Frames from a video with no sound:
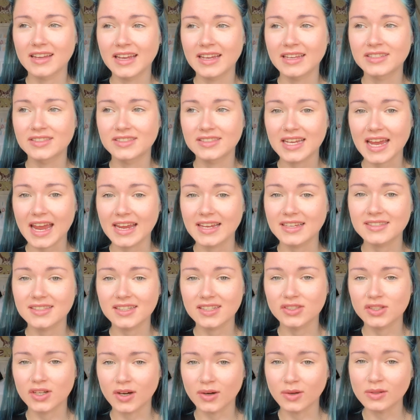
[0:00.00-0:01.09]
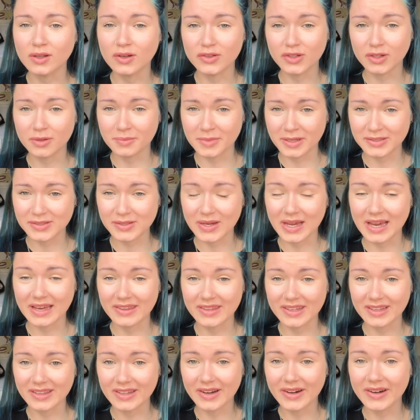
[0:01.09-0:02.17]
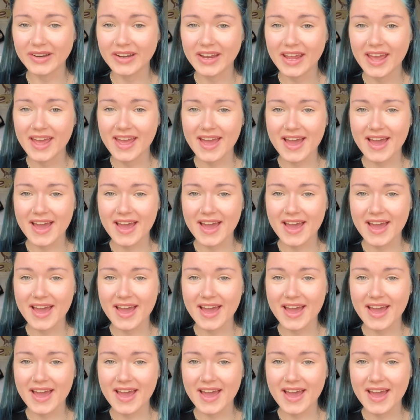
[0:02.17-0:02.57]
it takes a toll on your mental health a lot.